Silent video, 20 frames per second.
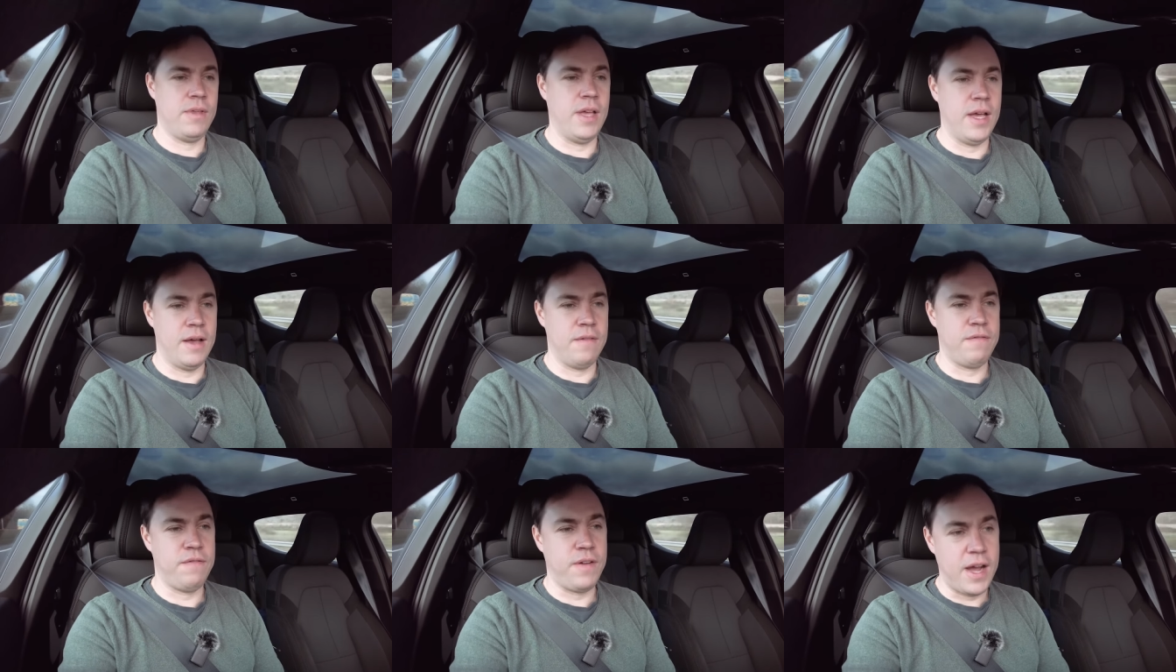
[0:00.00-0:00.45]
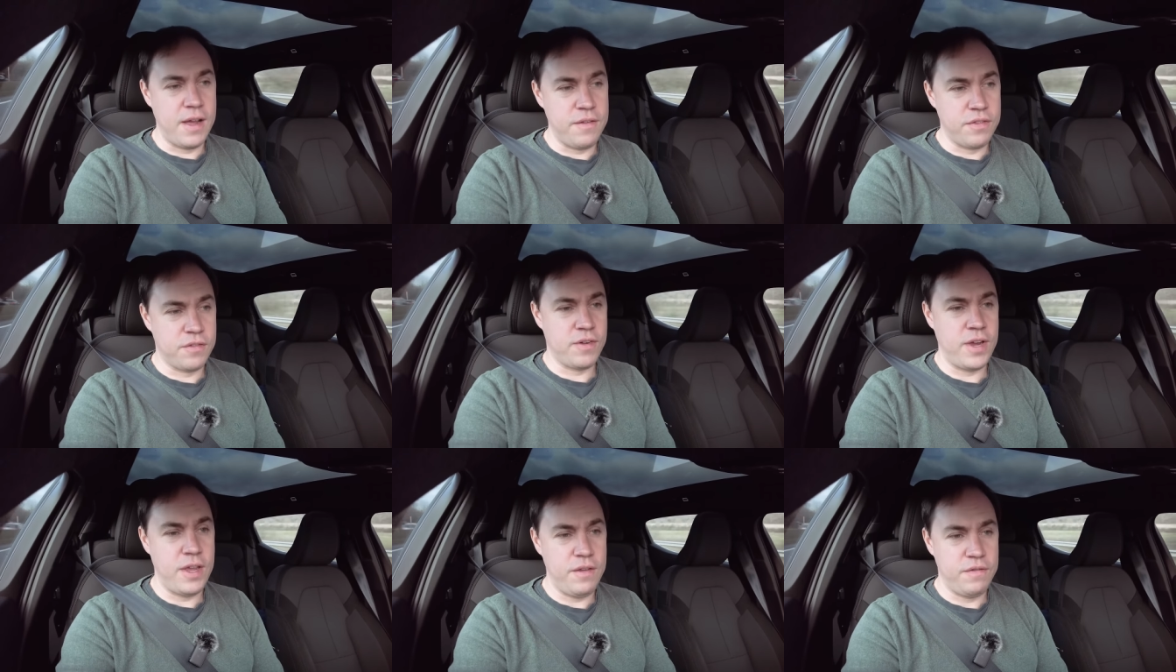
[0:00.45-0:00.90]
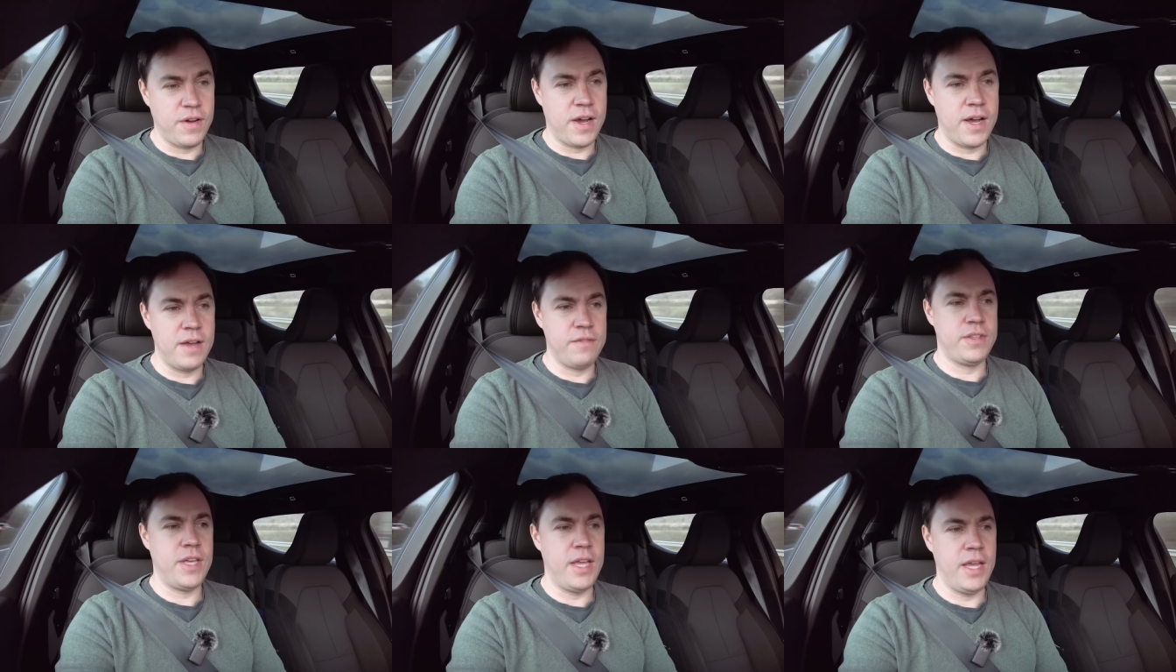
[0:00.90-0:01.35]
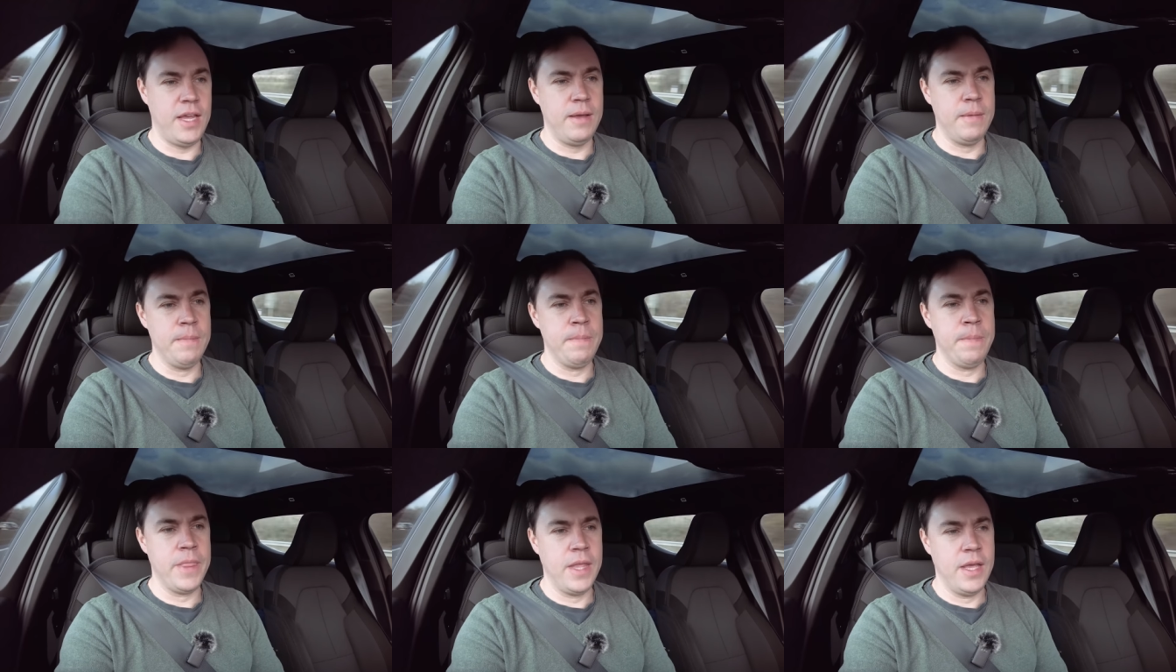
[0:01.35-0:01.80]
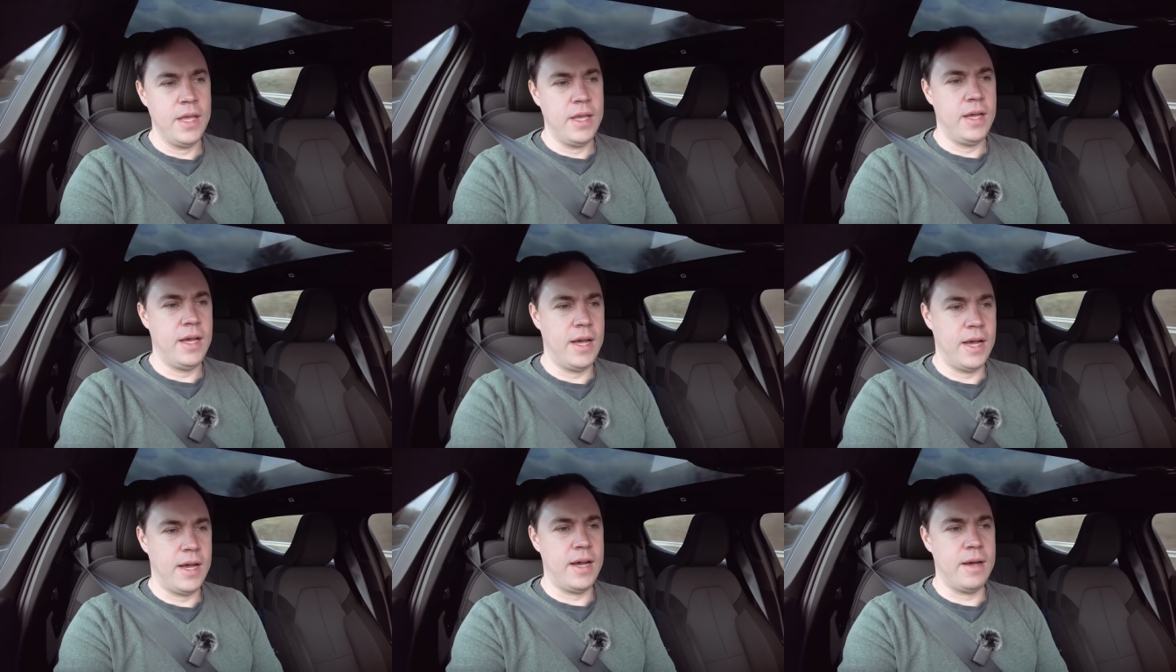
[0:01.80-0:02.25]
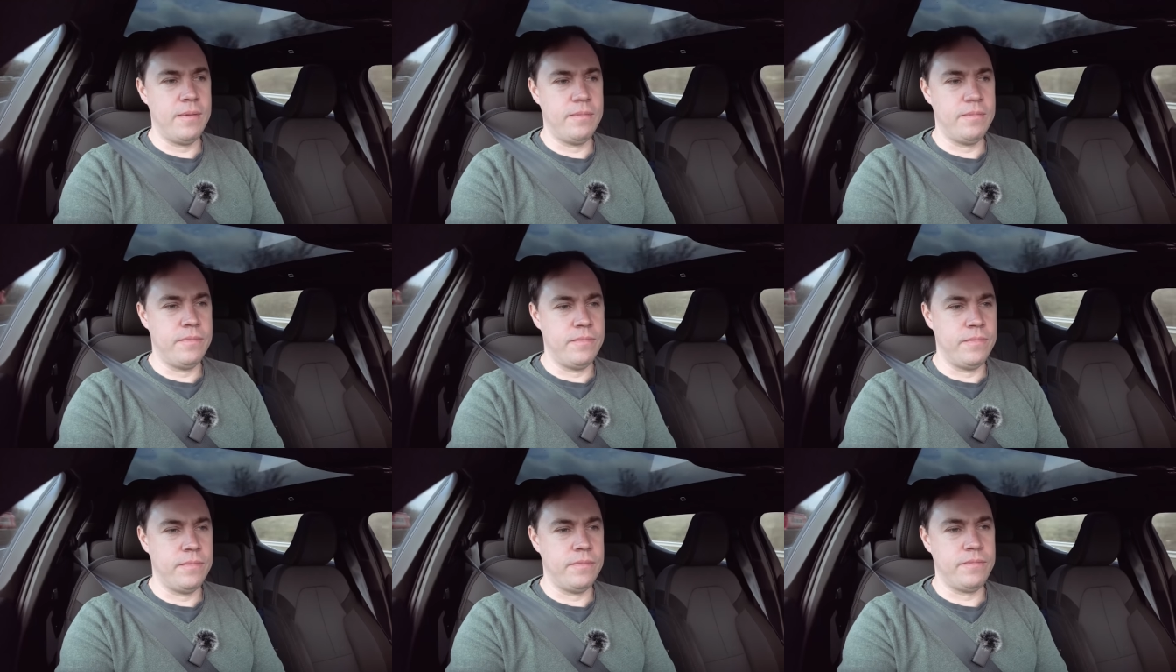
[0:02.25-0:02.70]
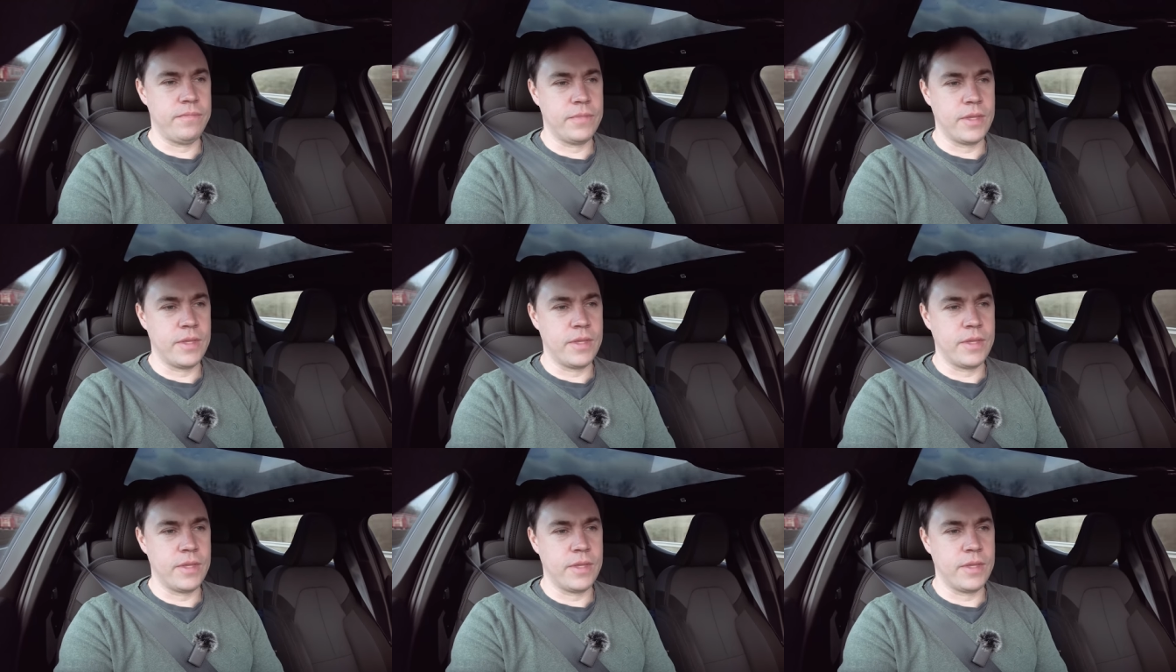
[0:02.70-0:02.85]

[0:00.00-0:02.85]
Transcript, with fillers: uh, five thirty-five D, um,